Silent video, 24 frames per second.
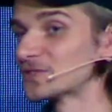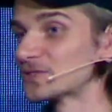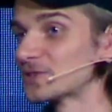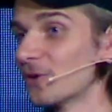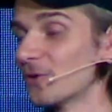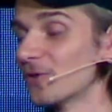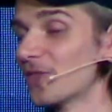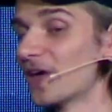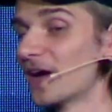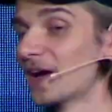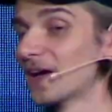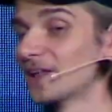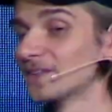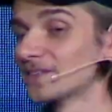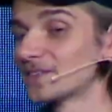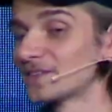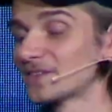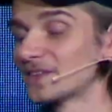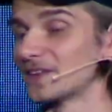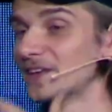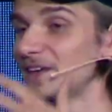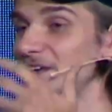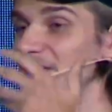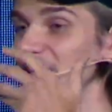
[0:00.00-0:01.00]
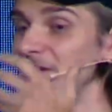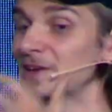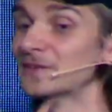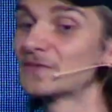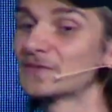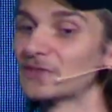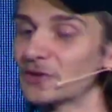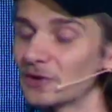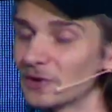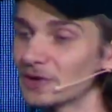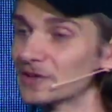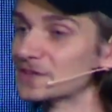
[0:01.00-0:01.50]
so that
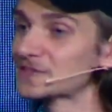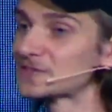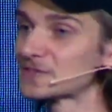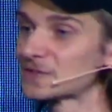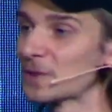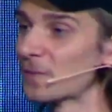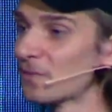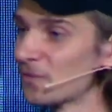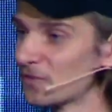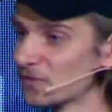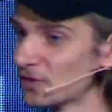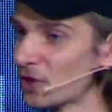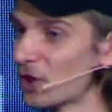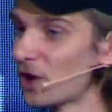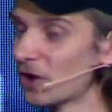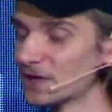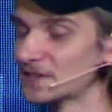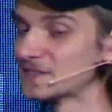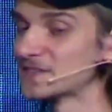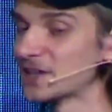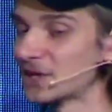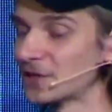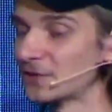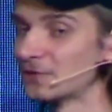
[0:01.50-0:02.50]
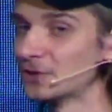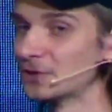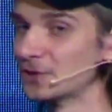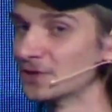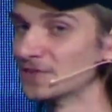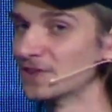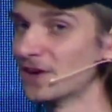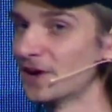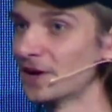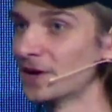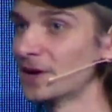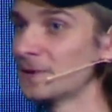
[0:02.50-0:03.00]
if there is some flaw inside of your
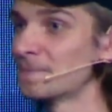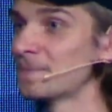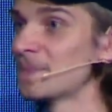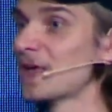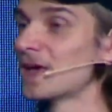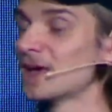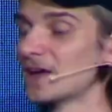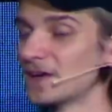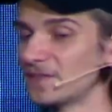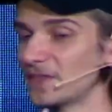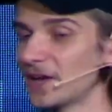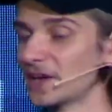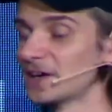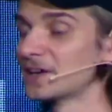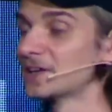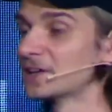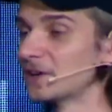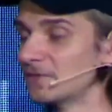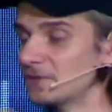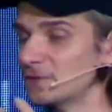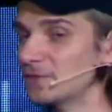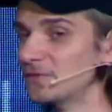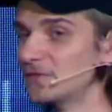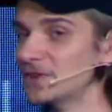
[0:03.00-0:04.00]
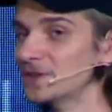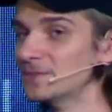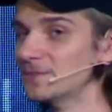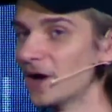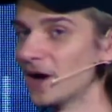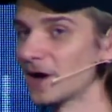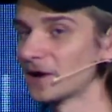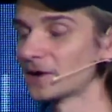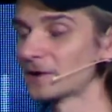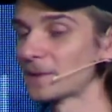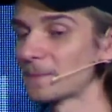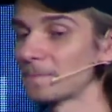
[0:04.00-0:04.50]
design, they can give you
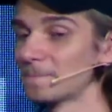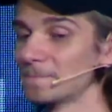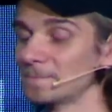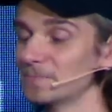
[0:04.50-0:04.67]
feedback.